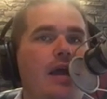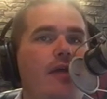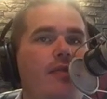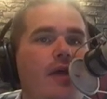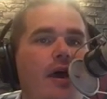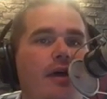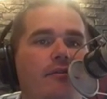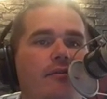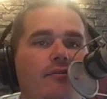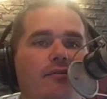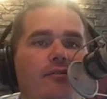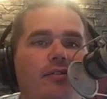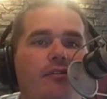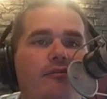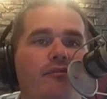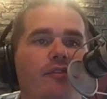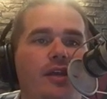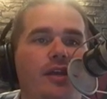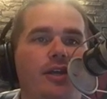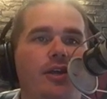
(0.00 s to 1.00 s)
and the
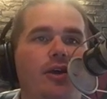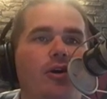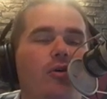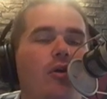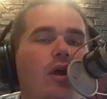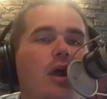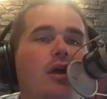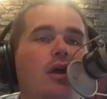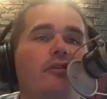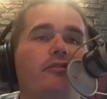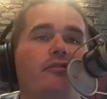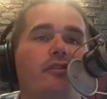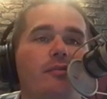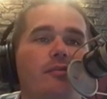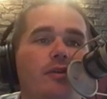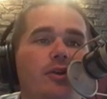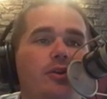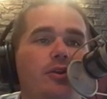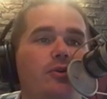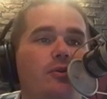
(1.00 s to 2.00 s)
video
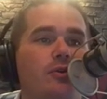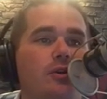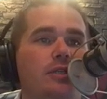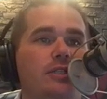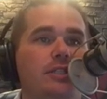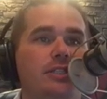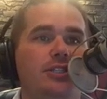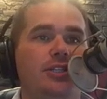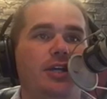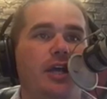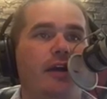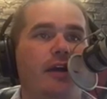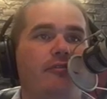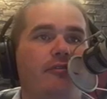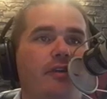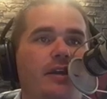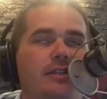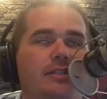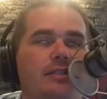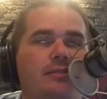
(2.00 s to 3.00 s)
from the newer DJI
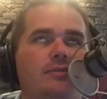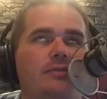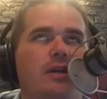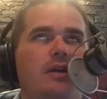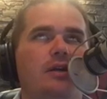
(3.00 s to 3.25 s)
Phantoms